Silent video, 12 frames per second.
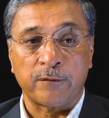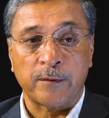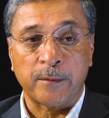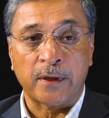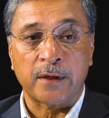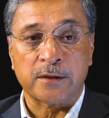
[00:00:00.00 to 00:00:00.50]
of
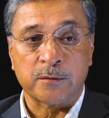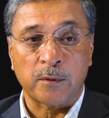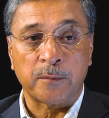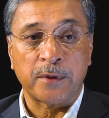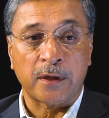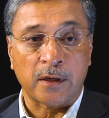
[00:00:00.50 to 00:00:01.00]
immigrants
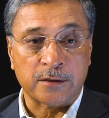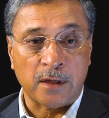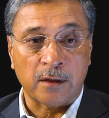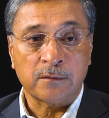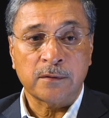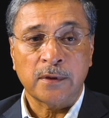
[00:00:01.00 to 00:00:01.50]
will be cut
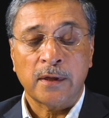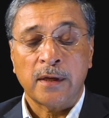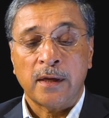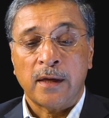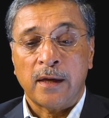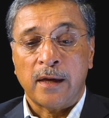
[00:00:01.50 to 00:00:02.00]
down,
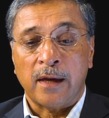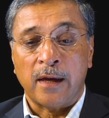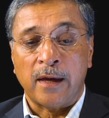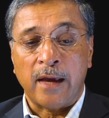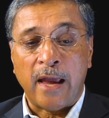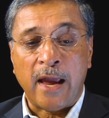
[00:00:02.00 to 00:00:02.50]

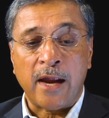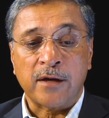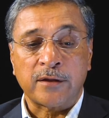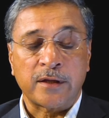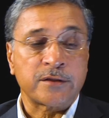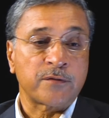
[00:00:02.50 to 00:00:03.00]

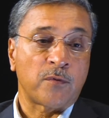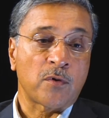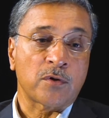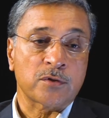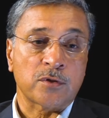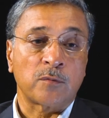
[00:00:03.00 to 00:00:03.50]
and there is a
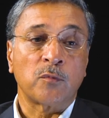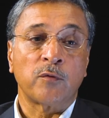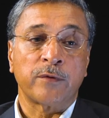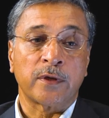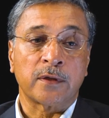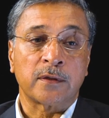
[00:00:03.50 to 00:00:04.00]
focus on
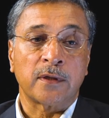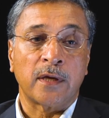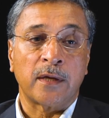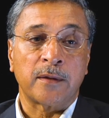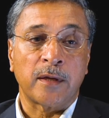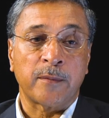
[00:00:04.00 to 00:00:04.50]
moving
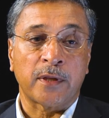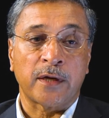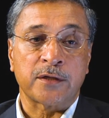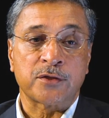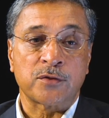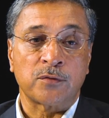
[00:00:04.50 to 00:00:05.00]

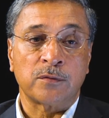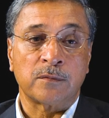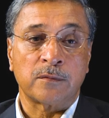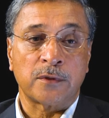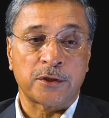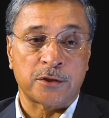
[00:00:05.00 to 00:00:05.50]
immigrants
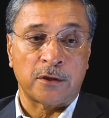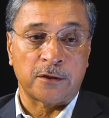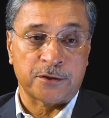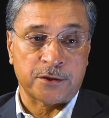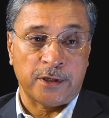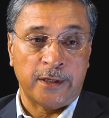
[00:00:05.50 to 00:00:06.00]
to regional
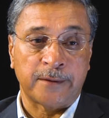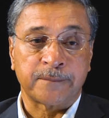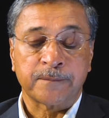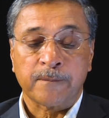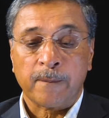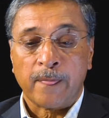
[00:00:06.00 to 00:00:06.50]
Australia.
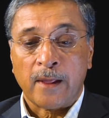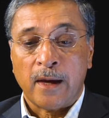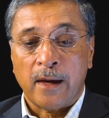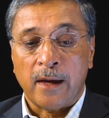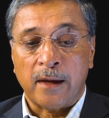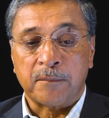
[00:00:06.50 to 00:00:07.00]

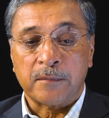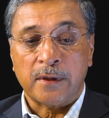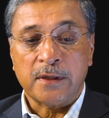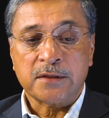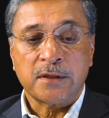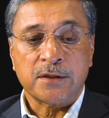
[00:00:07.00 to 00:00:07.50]

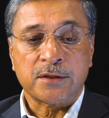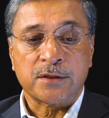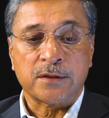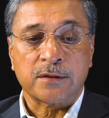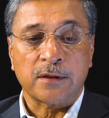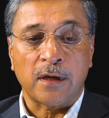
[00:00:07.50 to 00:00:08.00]
Is
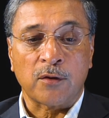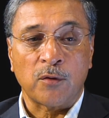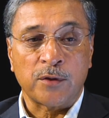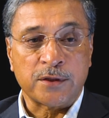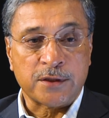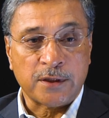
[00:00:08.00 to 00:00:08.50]
this a
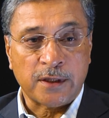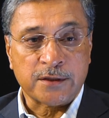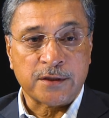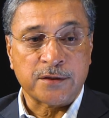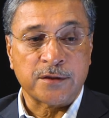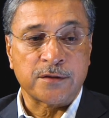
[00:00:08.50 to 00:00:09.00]

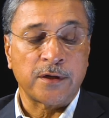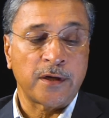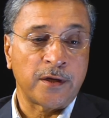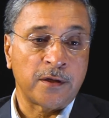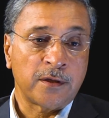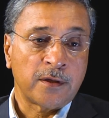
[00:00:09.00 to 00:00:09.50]
coincidence? Is this
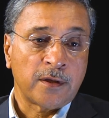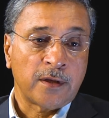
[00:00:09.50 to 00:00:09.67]
really